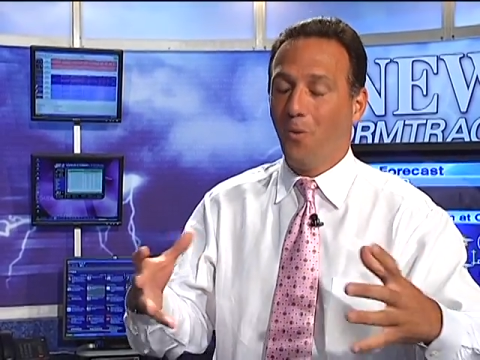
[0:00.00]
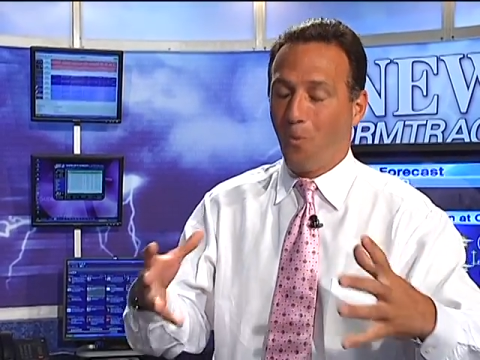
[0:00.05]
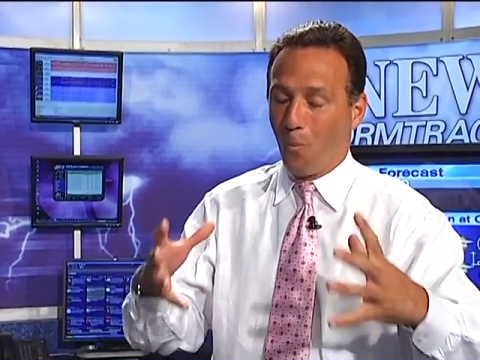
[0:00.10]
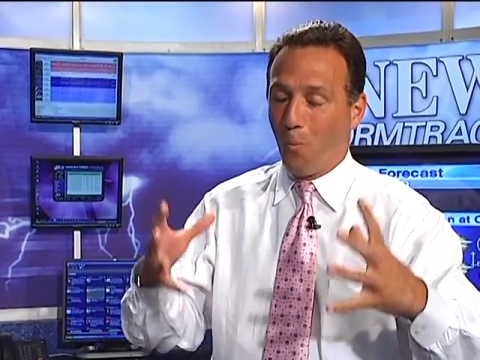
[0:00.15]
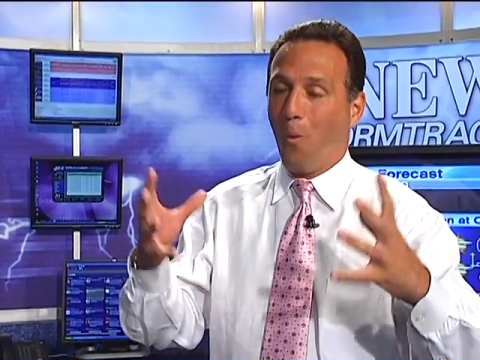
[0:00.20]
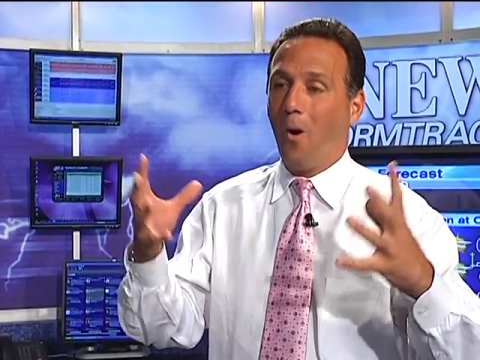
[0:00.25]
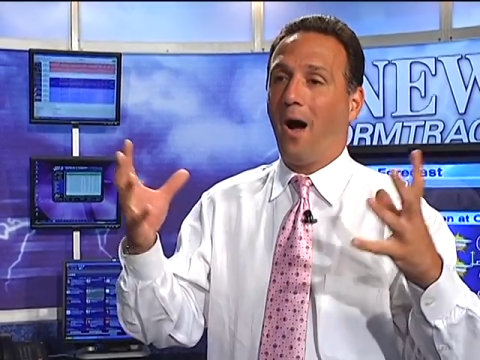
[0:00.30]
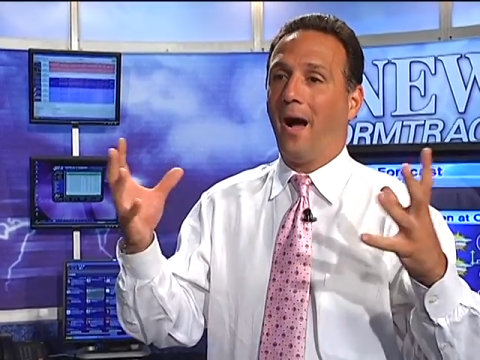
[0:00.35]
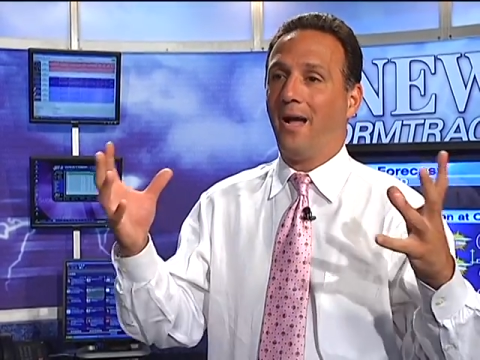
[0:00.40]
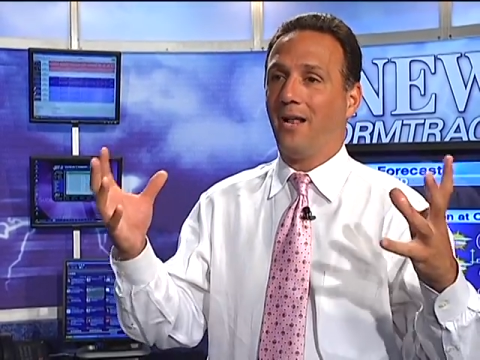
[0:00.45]

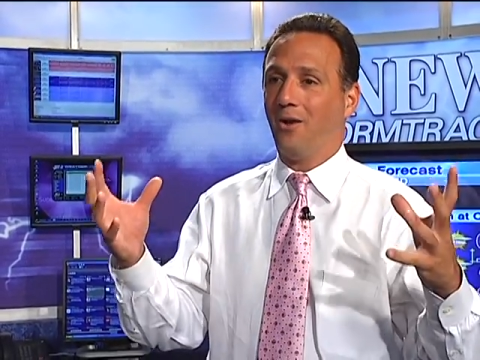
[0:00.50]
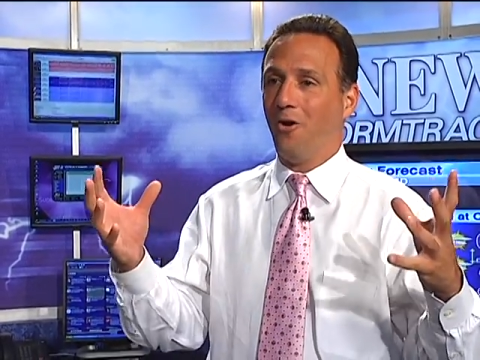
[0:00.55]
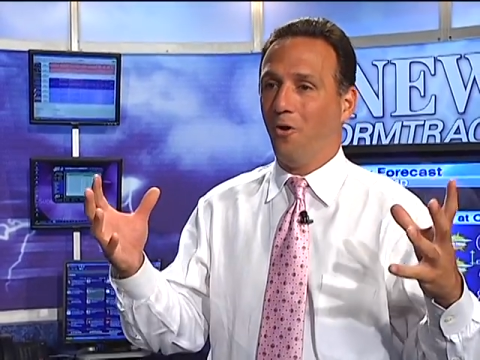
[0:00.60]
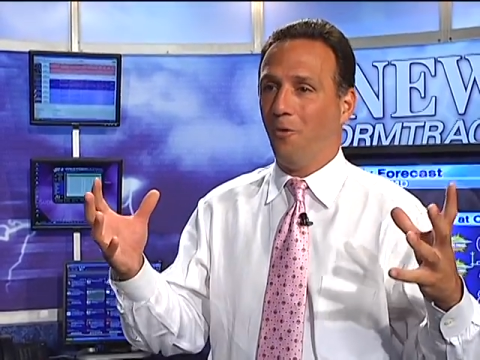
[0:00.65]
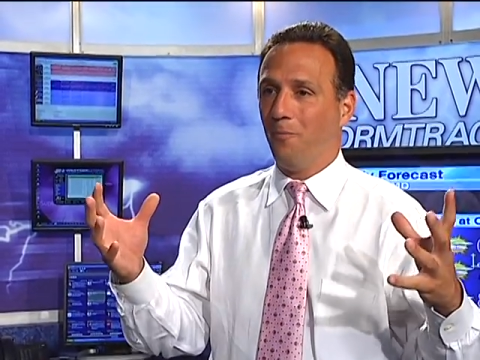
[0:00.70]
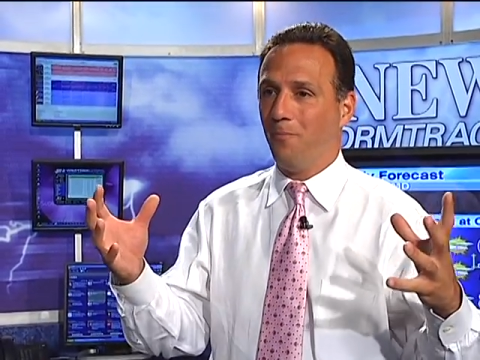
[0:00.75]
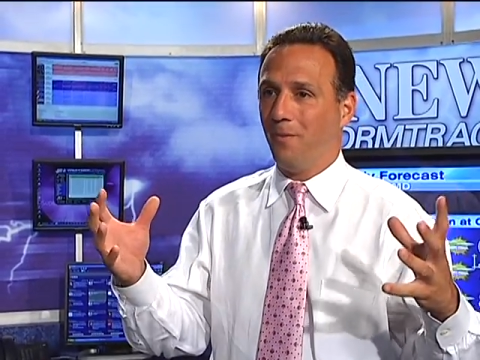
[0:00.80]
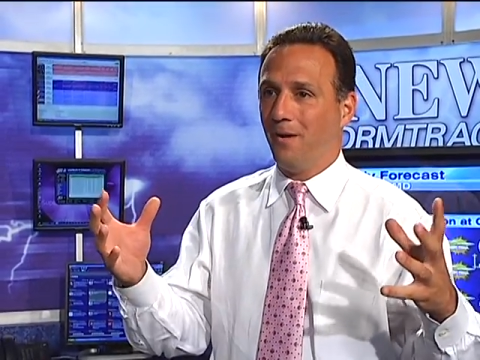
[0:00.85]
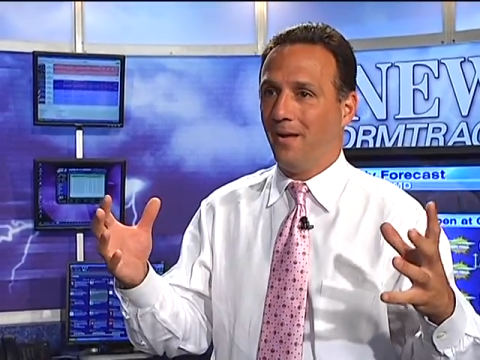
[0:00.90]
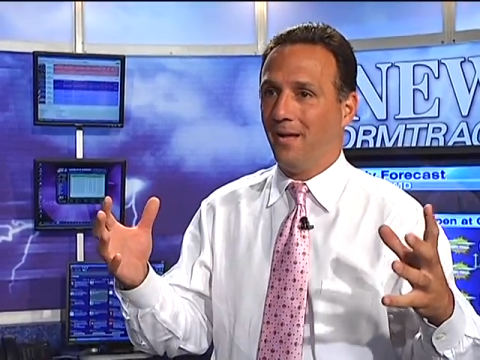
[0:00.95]
wide
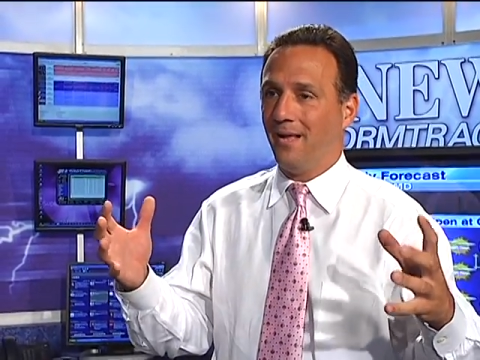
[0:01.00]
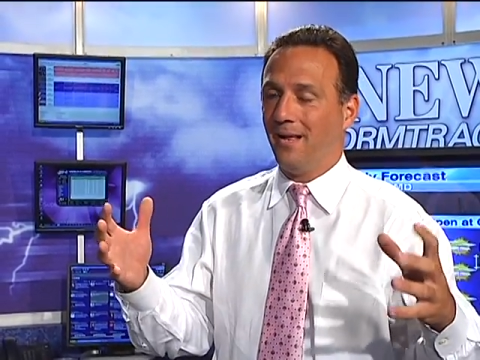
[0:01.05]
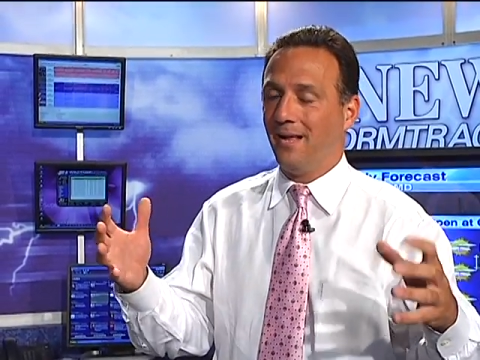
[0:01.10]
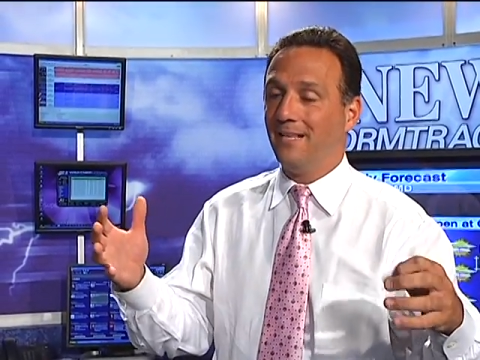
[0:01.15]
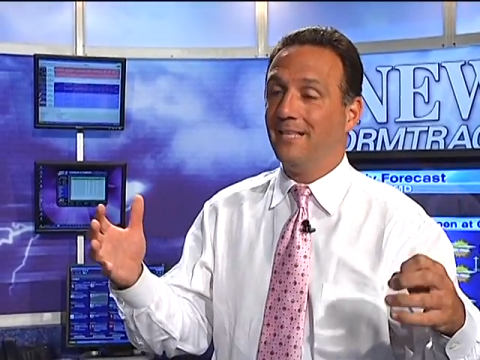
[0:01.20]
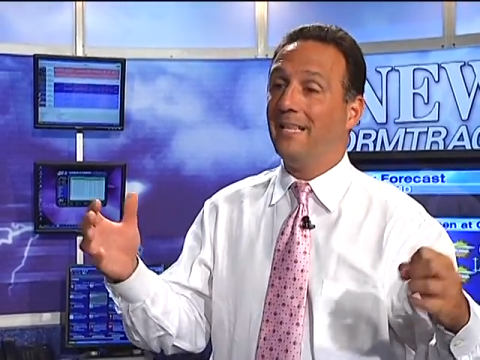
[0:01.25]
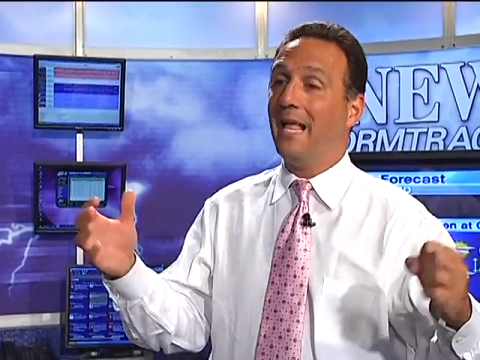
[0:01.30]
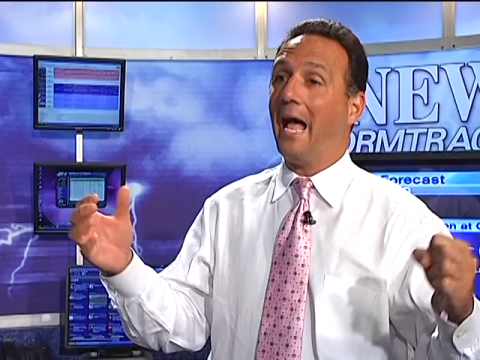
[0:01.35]
open,